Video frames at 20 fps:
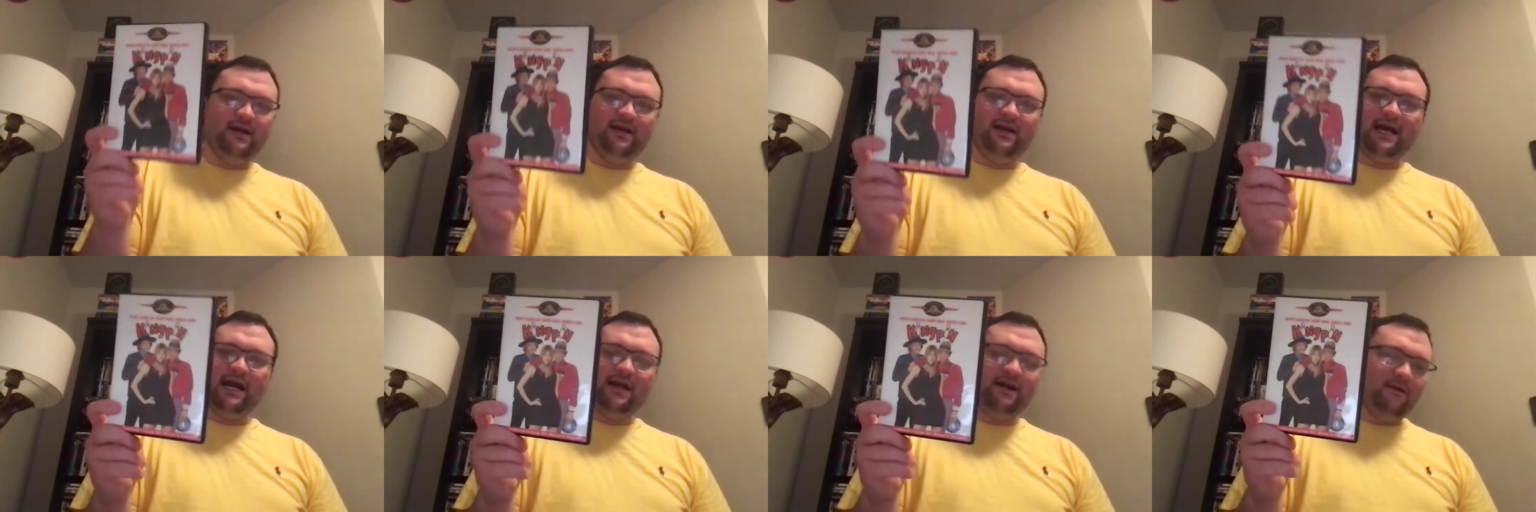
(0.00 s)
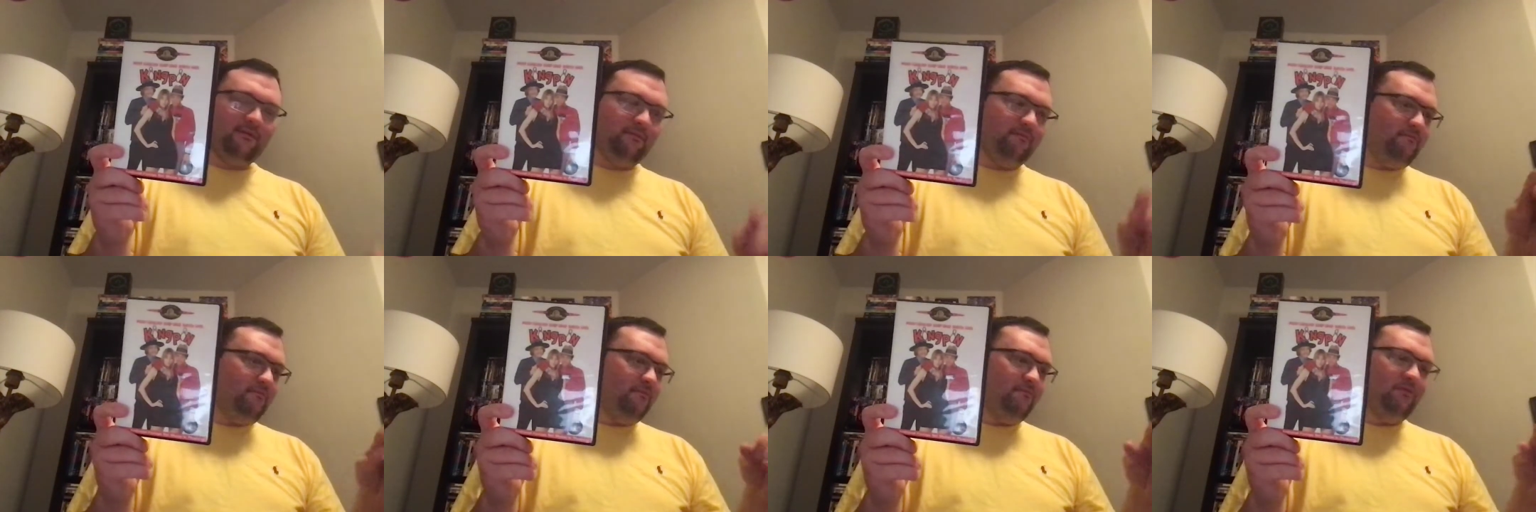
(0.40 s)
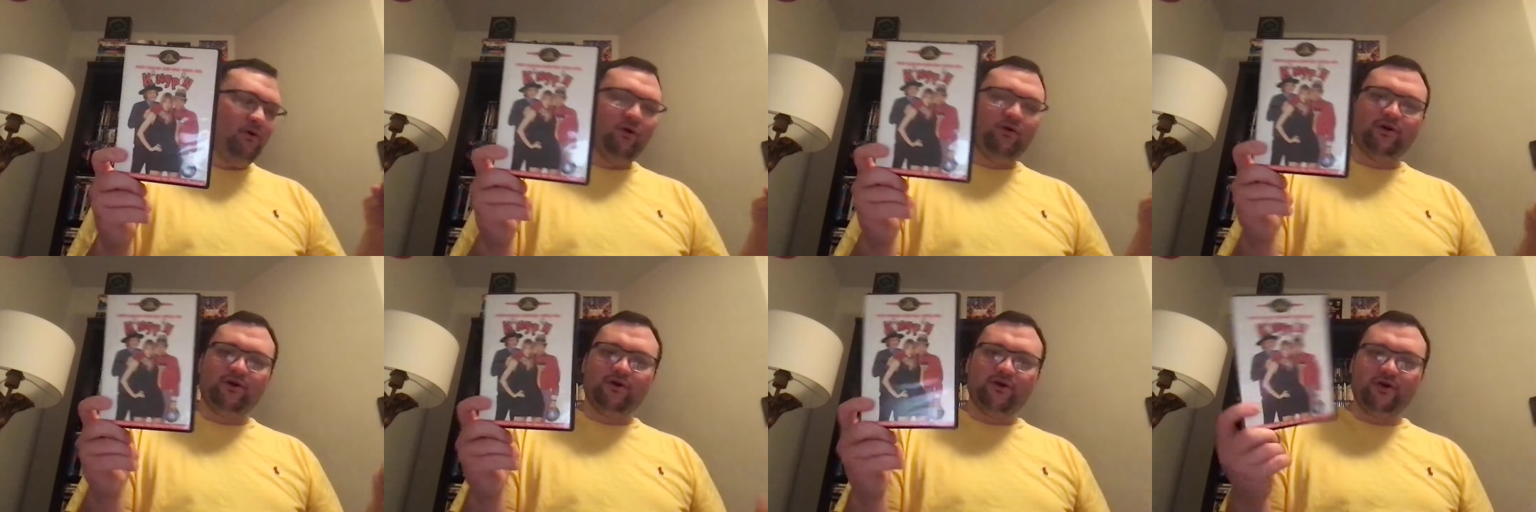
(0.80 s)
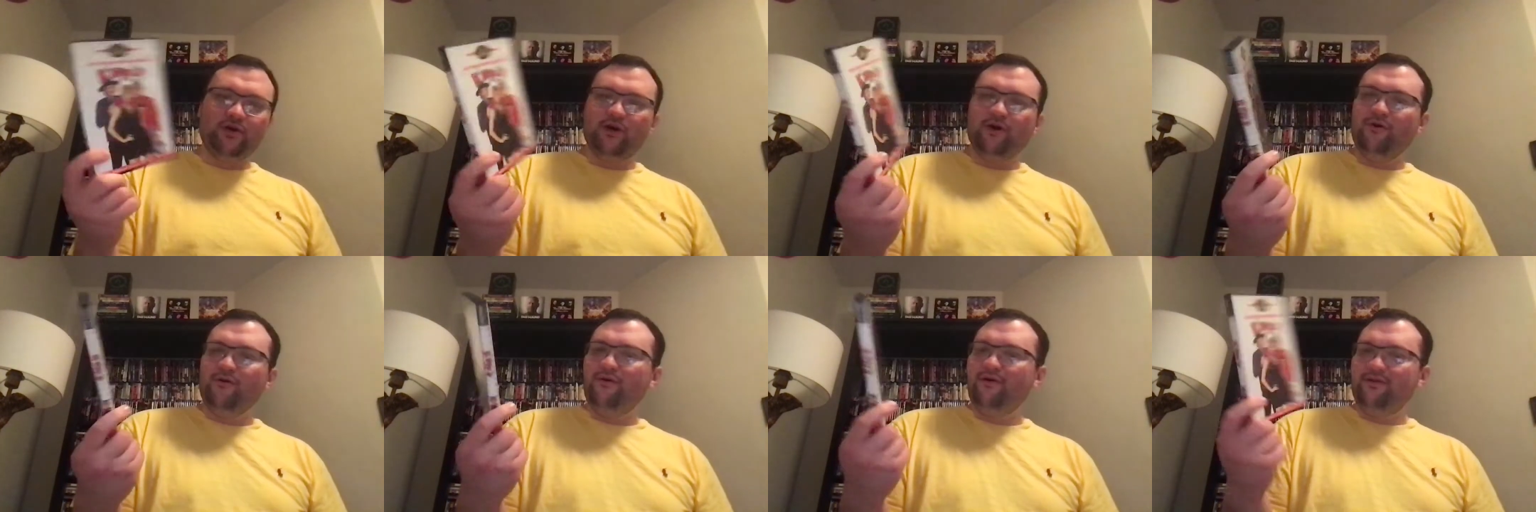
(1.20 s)
how to milk a
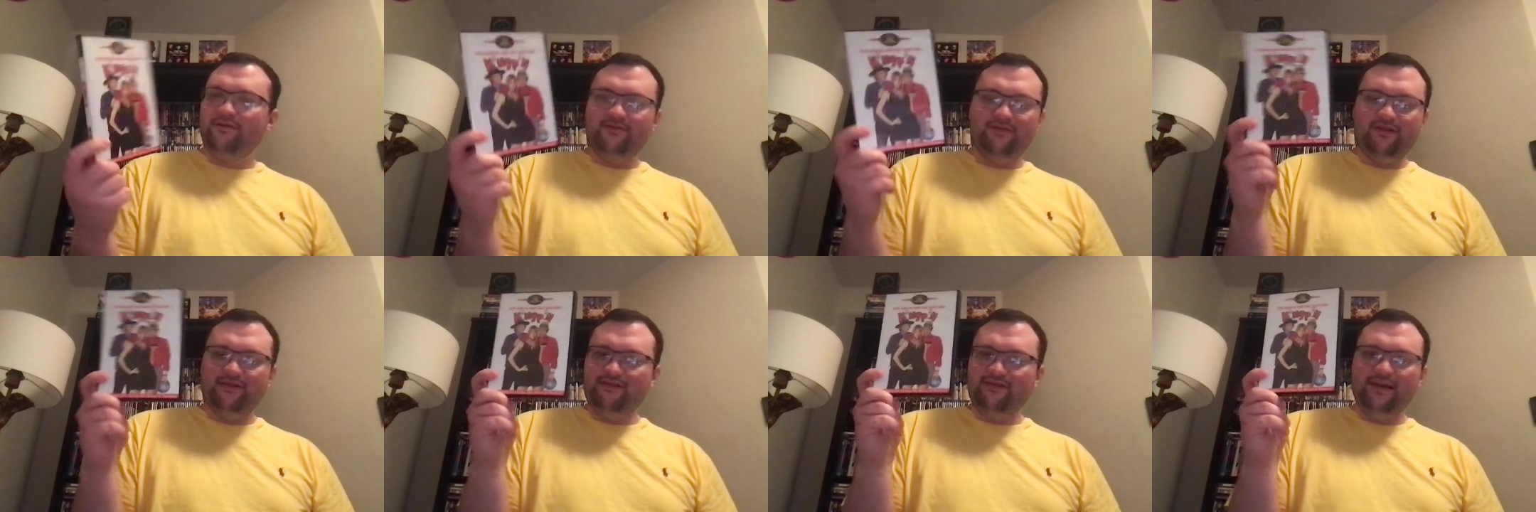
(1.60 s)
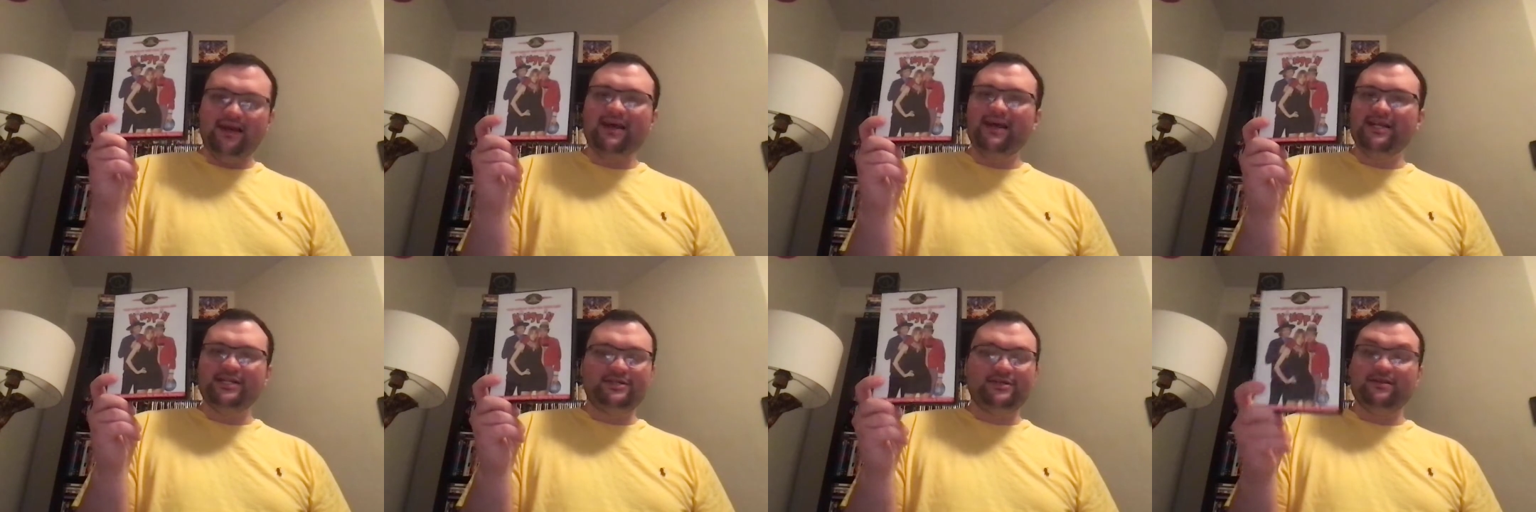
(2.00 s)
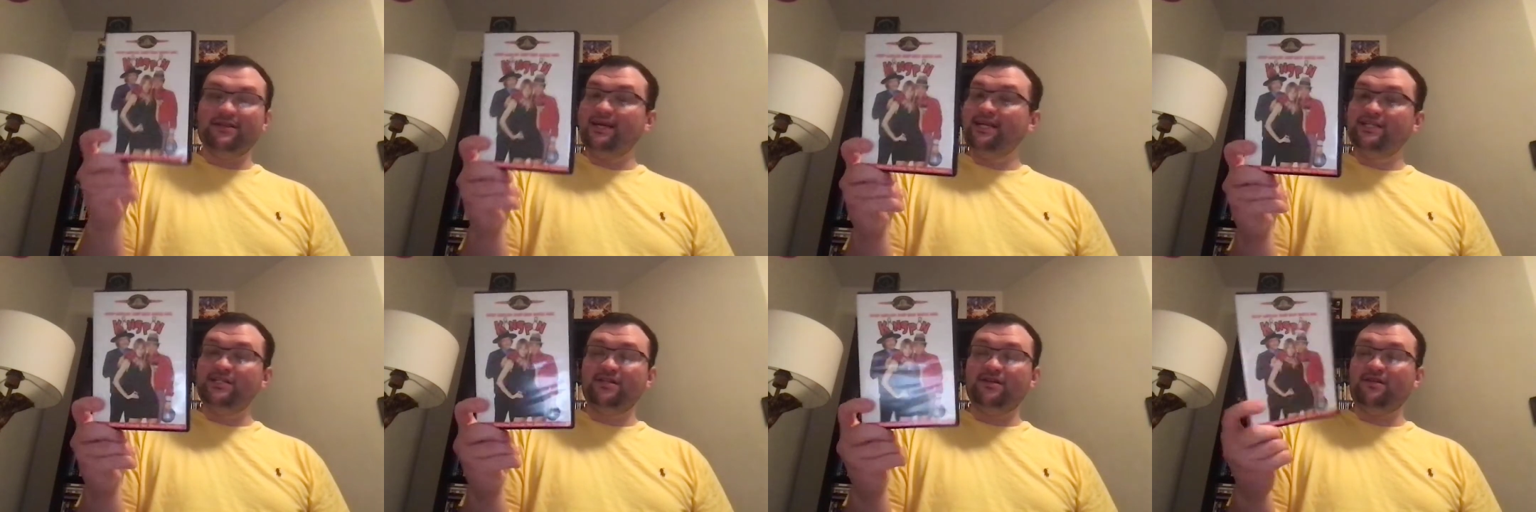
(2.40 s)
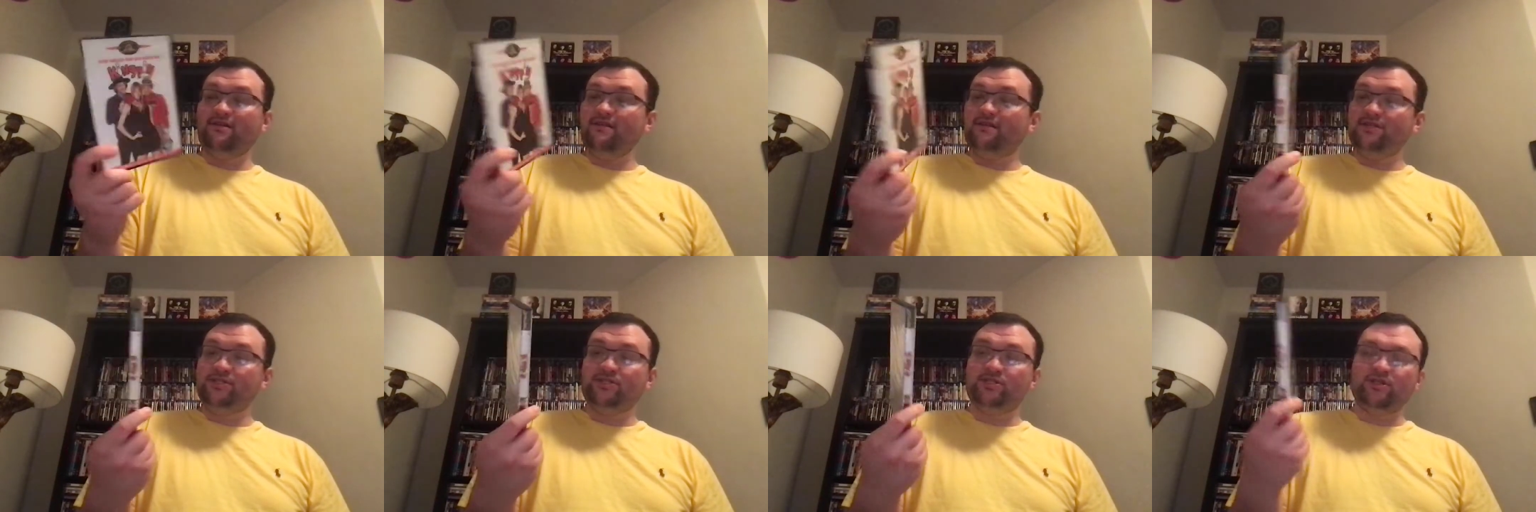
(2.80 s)
goat, and it's it's
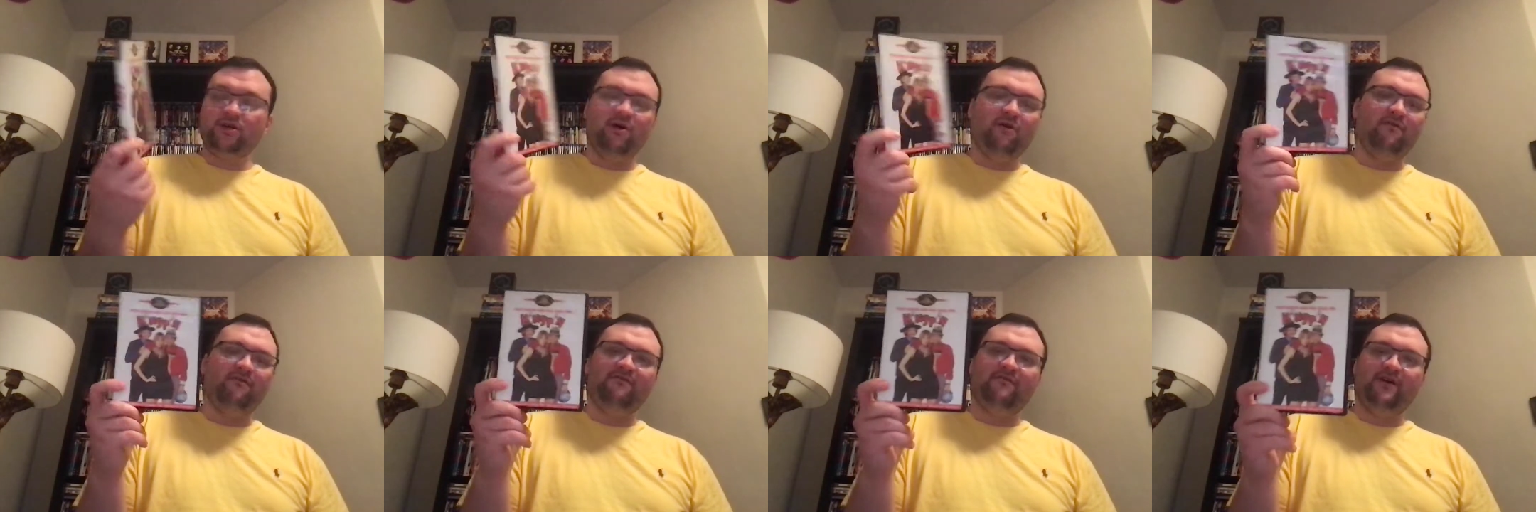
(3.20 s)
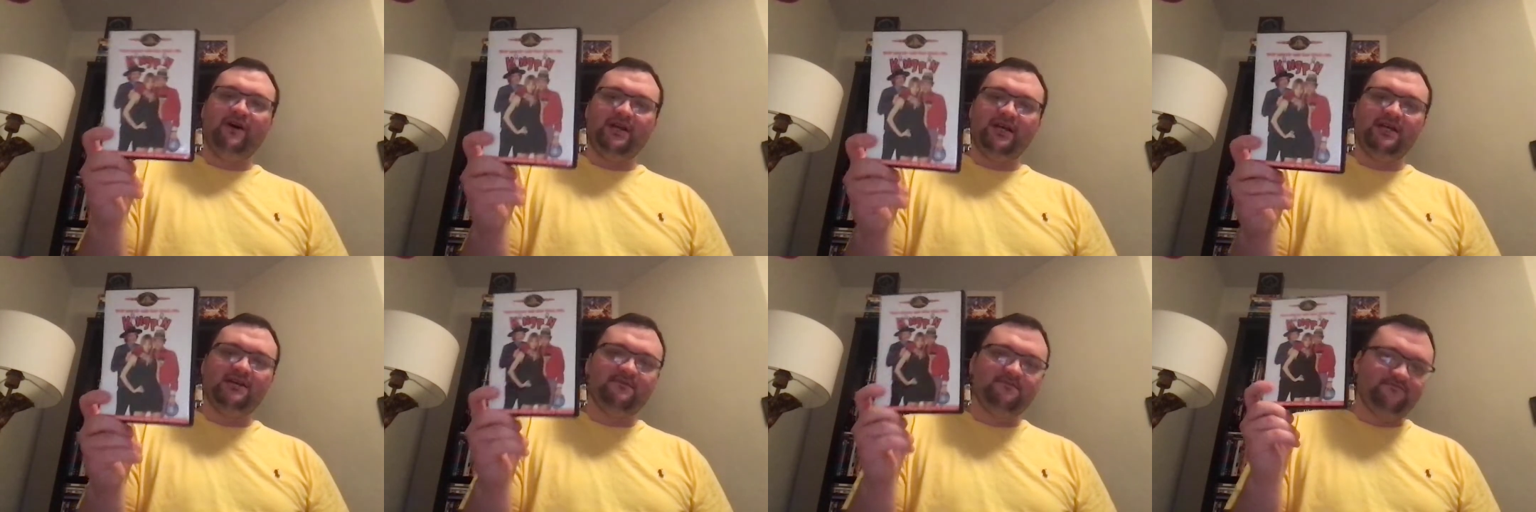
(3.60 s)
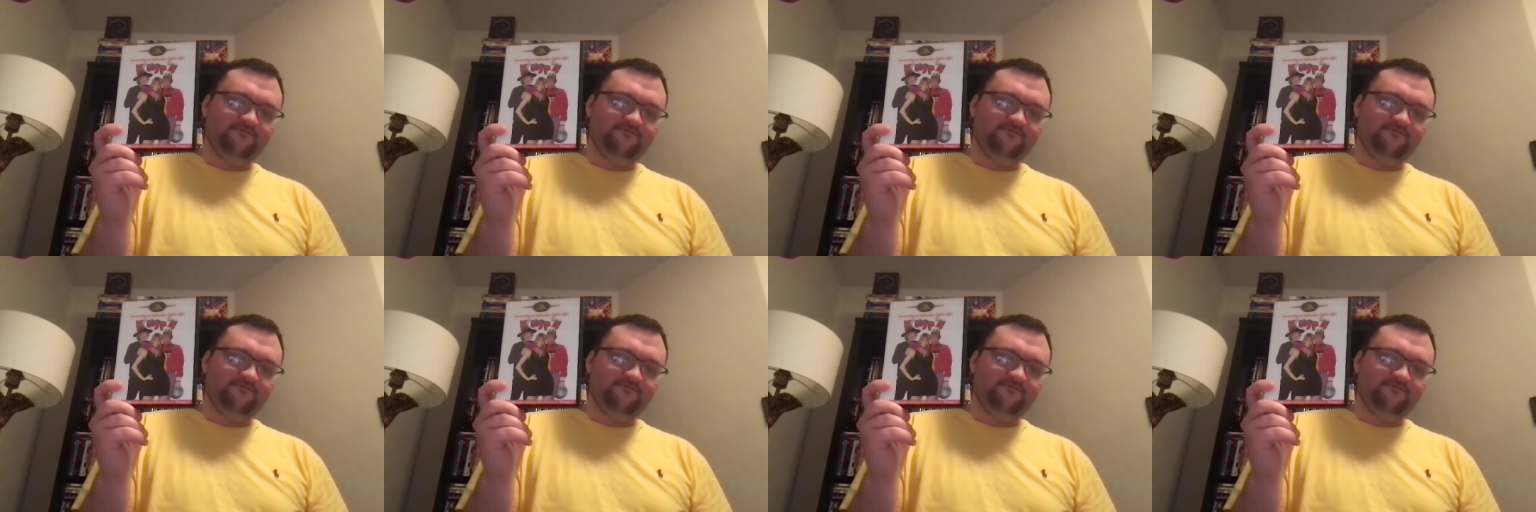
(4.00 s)
so funny.